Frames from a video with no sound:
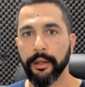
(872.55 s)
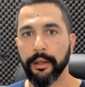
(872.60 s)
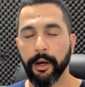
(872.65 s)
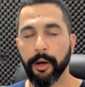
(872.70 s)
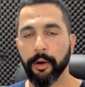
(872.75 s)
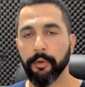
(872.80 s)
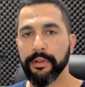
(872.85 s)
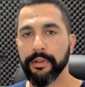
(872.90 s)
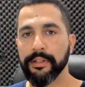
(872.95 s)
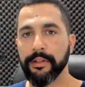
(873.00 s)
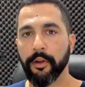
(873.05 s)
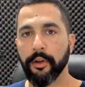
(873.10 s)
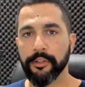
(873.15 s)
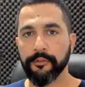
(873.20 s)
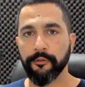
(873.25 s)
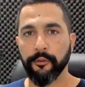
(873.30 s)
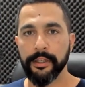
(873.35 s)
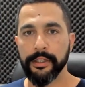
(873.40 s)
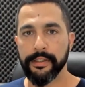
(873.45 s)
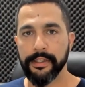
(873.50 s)
uh, results
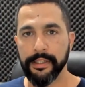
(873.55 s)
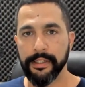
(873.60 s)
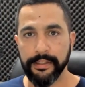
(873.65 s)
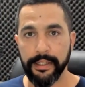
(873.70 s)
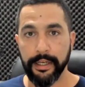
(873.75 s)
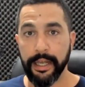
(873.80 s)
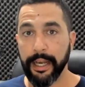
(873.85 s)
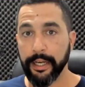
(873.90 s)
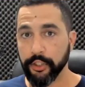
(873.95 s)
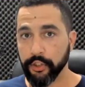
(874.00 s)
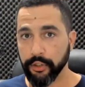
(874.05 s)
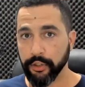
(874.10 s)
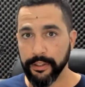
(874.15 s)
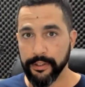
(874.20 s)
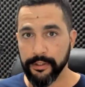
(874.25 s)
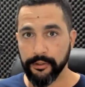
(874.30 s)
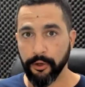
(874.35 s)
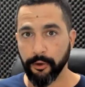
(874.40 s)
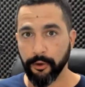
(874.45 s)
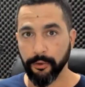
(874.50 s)
for listings that actually
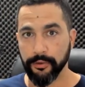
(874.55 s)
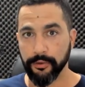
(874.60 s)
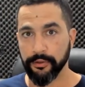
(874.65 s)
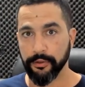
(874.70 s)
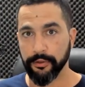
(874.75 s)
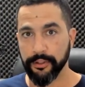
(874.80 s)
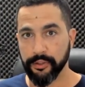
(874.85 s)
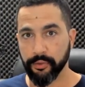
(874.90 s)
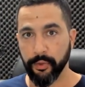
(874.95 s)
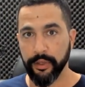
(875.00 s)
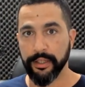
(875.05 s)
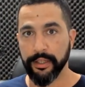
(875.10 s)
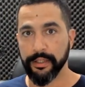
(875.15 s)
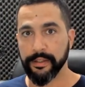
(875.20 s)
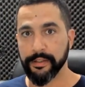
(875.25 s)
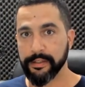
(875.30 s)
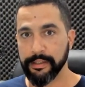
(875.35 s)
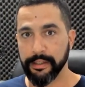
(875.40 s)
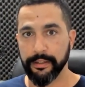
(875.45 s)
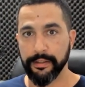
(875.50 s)
sold so this way you
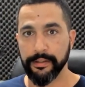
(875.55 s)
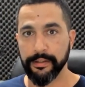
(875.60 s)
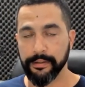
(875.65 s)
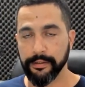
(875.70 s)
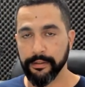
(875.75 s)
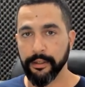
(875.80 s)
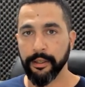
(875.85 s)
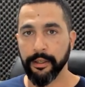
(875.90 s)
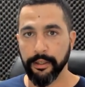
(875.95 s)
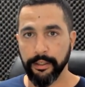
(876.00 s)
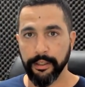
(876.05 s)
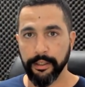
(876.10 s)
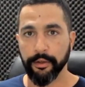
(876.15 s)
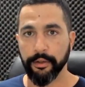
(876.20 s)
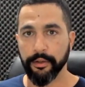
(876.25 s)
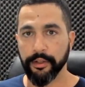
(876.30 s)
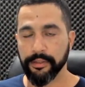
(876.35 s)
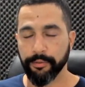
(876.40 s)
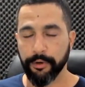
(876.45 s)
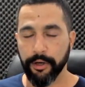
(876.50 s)
can see that these you
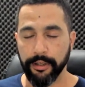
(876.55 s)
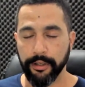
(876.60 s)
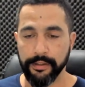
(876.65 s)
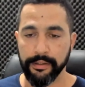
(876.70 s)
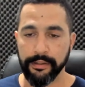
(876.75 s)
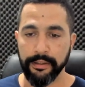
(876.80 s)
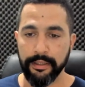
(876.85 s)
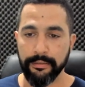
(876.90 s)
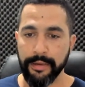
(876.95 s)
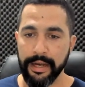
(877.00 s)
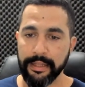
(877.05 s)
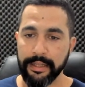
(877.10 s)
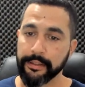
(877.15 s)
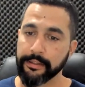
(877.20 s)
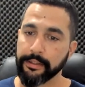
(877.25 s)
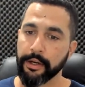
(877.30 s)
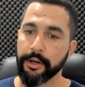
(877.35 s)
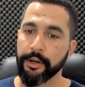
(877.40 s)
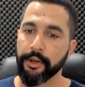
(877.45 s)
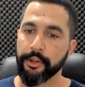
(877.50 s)
know this product is in demand
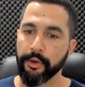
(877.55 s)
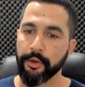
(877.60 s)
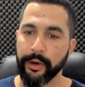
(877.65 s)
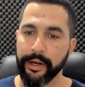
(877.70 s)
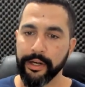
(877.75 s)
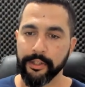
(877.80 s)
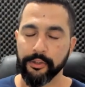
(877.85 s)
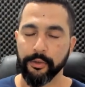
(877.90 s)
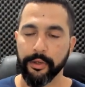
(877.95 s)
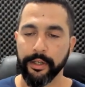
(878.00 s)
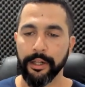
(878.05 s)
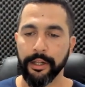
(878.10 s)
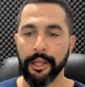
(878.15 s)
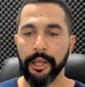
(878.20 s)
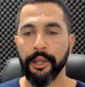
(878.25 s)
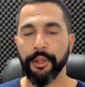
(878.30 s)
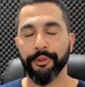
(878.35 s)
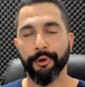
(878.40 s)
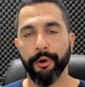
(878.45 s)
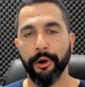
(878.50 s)
that's another way to do it
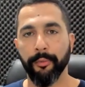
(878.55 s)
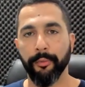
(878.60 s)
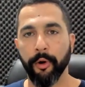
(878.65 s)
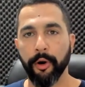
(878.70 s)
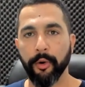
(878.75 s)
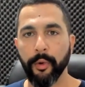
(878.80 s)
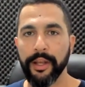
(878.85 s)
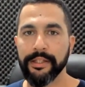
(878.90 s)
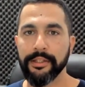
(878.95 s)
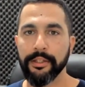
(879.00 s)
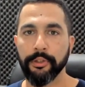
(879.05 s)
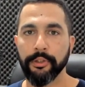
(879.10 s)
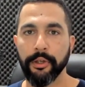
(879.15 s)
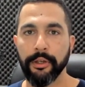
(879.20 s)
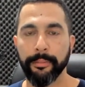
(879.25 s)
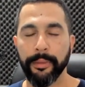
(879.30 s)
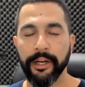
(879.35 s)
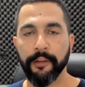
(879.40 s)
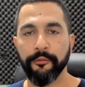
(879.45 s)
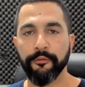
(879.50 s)
there are more ways to do
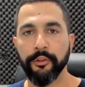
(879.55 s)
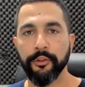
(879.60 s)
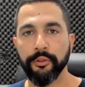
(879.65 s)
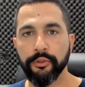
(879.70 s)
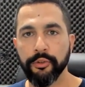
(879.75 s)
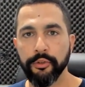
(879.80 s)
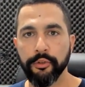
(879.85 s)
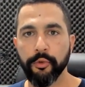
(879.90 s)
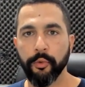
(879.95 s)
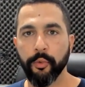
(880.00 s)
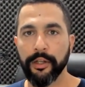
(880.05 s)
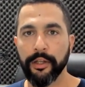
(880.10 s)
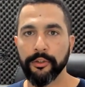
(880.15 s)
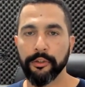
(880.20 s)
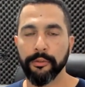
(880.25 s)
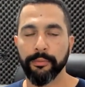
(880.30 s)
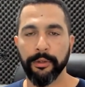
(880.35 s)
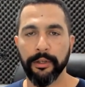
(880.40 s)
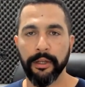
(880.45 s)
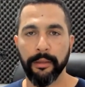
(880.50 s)
it but if you do want
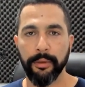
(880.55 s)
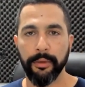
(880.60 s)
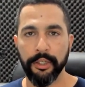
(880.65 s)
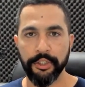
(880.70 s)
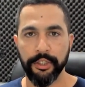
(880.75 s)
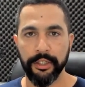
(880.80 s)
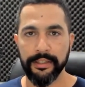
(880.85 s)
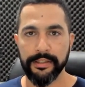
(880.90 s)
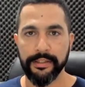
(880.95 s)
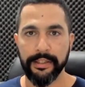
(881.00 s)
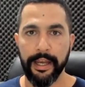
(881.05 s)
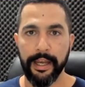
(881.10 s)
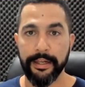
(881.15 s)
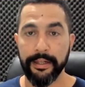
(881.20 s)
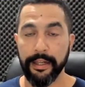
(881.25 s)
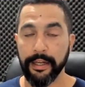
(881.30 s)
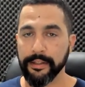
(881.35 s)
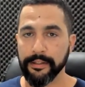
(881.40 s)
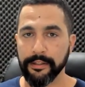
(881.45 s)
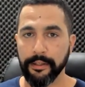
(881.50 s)
to put a budget aside
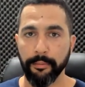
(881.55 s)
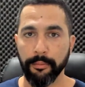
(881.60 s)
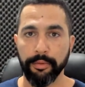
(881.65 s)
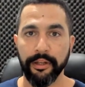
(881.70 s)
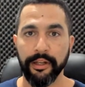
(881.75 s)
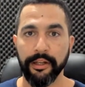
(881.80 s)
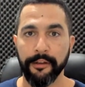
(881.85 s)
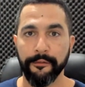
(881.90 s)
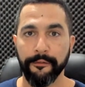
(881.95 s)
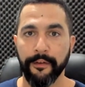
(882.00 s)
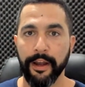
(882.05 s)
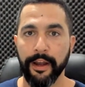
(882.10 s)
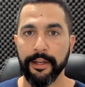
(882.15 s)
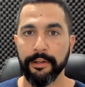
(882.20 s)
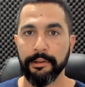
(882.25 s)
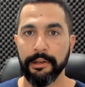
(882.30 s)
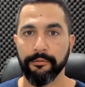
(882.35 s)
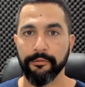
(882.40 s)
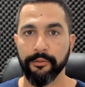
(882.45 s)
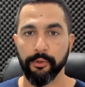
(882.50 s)
that is completely fine
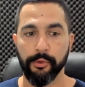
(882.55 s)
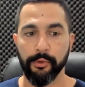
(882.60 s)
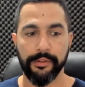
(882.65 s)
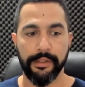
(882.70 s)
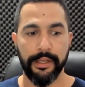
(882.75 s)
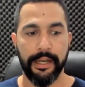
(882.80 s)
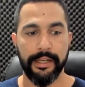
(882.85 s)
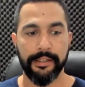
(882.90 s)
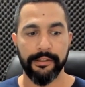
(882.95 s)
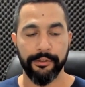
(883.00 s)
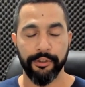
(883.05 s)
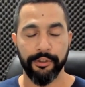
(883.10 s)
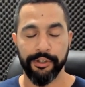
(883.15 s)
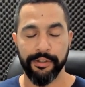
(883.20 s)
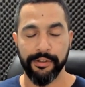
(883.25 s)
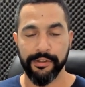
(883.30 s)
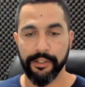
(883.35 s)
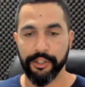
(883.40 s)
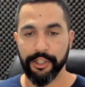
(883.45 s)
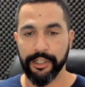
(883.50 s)
you have tools as you
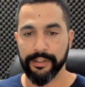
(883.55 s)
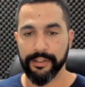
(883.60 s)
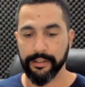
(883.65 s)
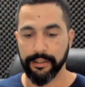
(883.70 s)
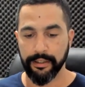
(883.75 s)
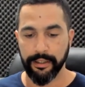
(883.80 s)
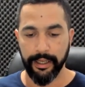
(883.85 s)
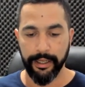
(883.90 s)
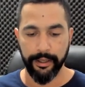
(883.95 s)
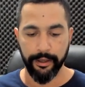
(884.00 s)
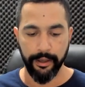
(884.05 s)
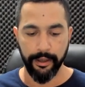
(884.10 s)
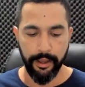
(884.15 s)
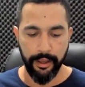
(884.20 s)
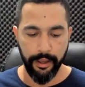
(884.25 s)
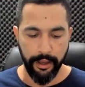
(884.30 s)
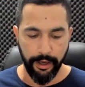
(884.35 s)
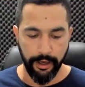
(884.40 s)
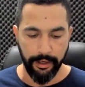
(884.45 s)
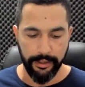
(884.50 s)
suggested like
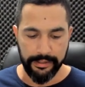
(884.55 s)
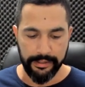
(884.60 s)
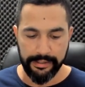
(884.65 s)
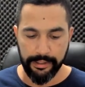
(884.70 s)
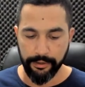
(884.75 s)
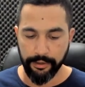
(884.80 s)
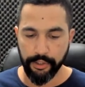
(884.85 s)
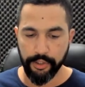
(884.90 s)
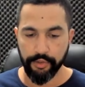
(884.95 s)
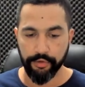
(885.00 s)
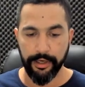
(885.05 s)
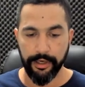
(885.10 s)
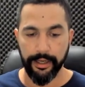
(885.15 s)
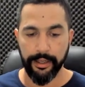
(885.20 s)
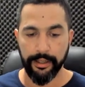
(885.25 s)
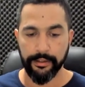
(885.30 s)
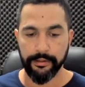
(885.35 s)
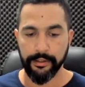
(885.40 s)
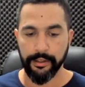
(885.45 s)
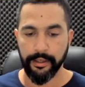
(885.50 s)
uh, sell the
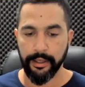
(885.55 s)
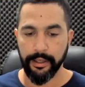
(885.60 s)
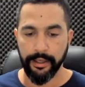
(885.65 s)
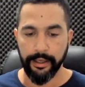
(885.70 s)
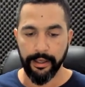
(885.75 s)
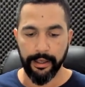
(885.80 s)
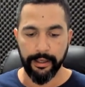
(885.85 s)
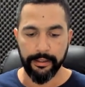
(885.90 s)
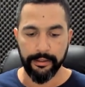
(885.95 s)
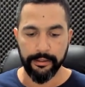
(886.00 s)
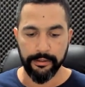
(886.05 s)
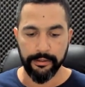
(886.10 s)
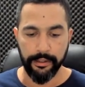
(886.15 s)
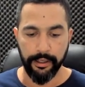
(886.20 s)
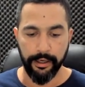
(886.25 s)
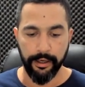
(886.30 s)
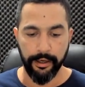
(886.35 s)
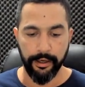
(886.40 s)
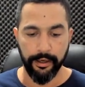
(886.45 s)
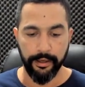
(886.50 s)
trend and
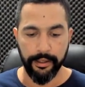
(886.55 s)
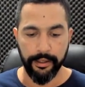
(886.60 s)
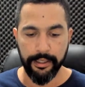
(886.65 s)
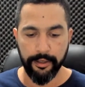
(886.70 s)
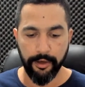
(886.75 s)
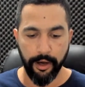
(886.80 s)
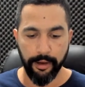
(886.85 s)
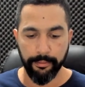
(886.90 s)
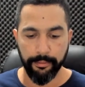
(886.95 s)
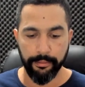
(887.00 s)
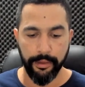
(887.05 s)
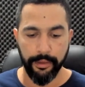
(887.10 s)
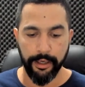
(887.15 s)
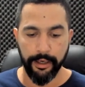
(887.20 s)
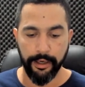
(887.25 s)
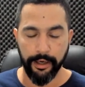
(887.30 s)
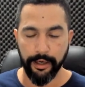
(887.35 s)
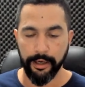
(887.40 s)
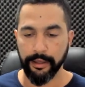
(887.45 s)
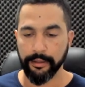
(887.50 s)
uh, ecom
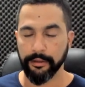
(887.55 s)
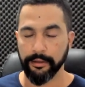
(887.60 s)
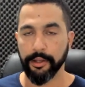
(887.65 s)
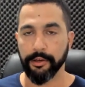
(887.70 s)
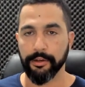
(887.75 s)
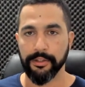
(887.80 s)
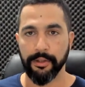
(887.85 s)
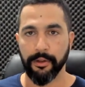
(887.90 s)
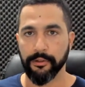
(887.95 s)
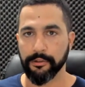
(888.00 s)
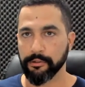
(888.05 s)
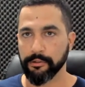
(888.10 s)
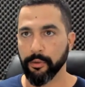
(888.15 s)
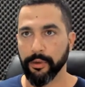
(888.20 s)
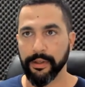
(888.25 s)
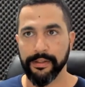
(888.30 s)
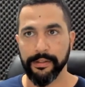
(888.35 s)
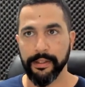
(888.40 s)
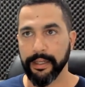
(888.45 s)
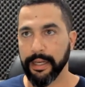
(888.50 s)
uh, hunt there's also
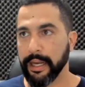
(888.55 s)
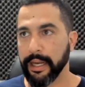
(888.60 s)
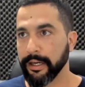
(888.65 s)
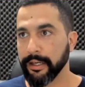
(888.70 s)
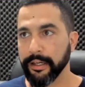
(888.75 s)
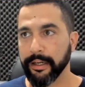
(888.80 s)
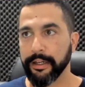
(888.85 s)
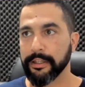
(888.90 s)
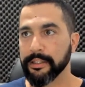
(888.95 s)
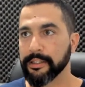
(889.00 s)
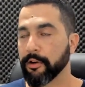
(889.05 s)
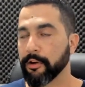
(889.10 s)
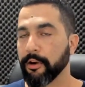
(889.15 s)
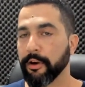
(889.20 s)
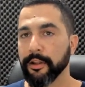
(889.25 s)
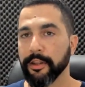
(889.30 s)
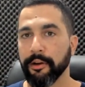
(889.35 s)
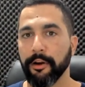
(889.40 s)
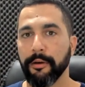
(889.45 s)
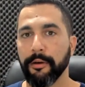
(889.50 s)
a zik analytics there
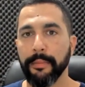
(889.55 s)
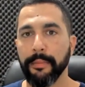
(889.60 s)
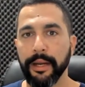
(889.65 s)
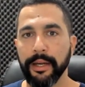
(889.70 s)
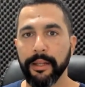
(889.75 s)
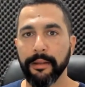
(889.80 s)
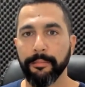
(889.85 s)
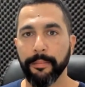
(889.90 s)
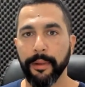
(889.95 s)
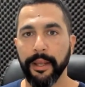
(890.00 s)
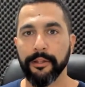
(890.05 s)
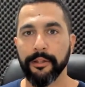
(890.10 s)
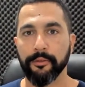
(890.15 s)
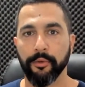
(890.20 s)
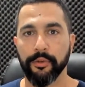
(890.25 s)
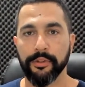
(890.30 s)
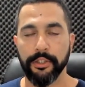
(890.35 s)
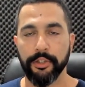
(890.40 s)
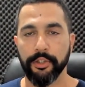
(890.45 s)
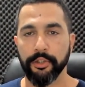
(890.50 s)
are, there are many paid
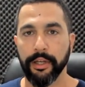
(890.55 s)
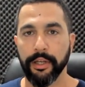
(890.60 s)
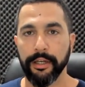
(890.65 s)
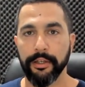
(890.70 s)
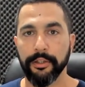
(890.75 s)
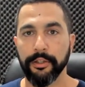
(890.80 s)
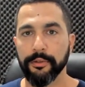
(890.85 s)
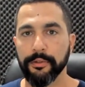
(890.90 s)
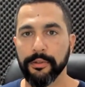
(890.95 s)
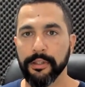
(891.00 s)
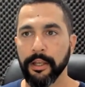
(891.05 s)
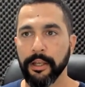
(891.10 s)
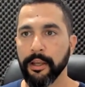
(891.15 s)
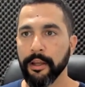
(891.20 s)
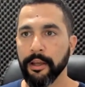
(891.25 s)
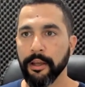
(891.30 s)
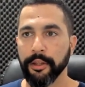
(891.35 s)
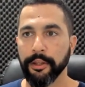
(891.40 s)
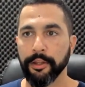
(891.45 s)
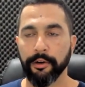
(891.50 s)
tools that you can use
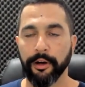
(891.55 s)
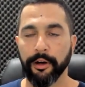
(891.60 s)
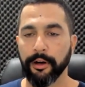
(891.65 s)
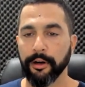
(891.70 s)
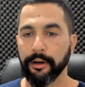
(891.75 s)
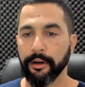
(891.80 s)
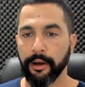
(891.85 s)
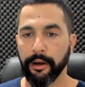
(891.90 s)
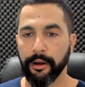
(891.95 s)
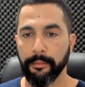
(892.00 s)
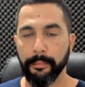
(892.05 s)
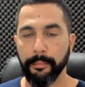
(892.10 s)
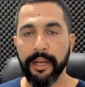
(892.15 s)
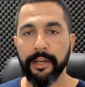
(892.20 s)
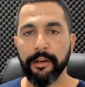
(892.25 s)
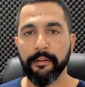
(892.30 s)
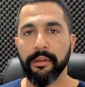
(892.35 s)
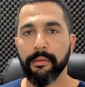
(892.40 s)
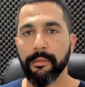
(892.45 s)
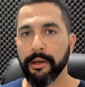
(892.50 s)
there are uh,
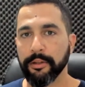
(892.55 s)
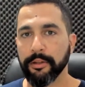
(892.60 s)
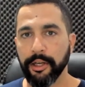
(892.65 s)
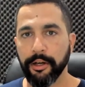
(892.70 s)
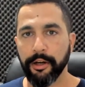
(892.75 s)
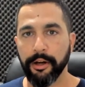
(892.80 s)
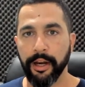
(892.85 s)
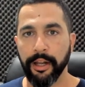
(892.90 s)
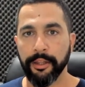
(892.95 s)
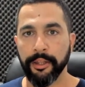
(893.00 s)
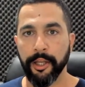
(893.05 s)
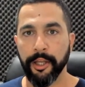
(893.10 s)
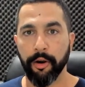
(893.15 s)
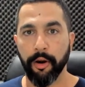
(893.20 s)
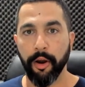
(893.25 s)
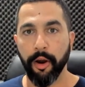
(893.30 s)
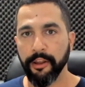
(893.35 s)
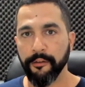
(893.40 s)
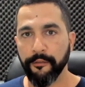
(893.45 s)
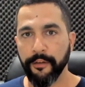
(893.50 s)
many of them out there and they're
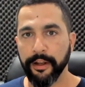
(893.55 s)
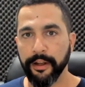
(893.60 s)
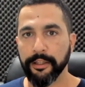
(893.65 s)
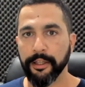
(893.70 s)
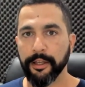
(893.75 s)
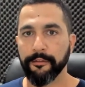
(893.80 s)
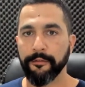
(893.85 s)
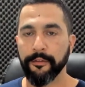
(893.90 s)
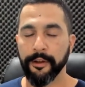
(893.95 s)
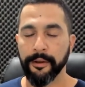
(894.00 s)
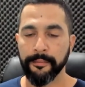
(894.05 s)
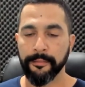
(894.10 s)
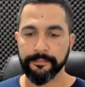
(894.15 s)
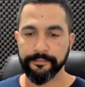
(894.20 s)
all effective